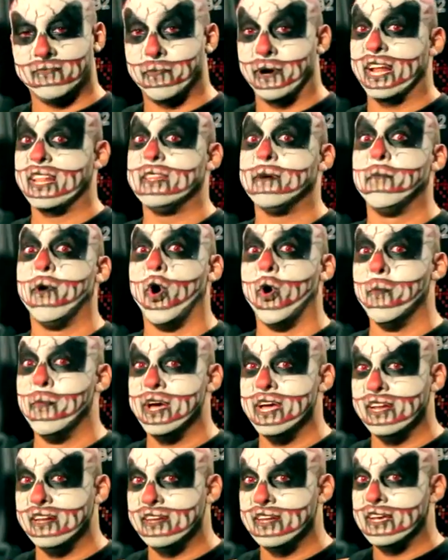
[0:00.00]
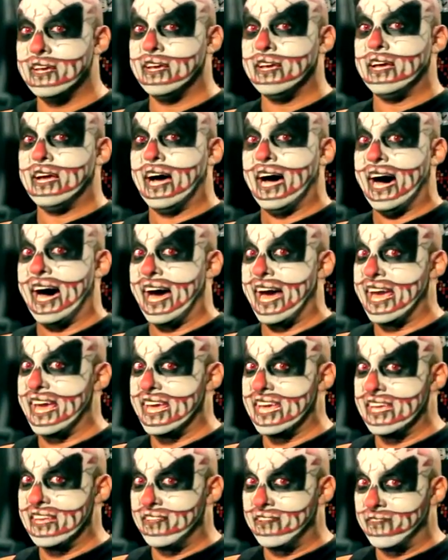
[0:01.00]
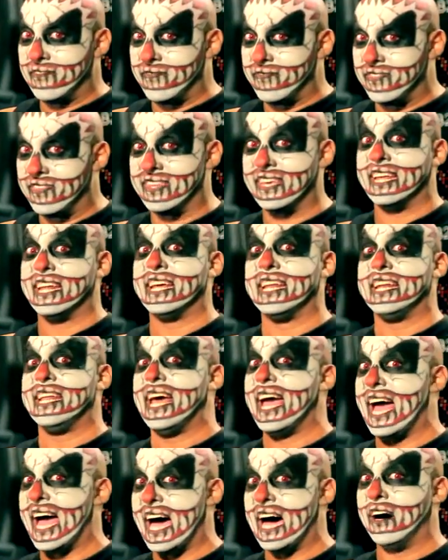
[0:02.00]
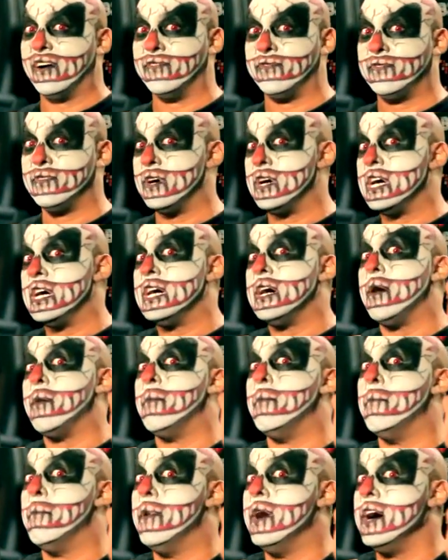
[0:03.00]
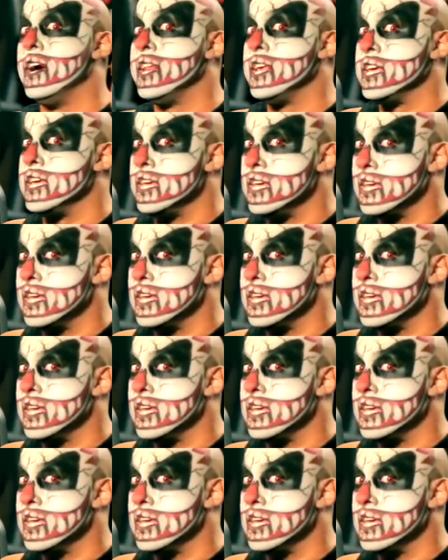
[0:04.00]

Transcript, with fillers: but at the moment, I didn't have money.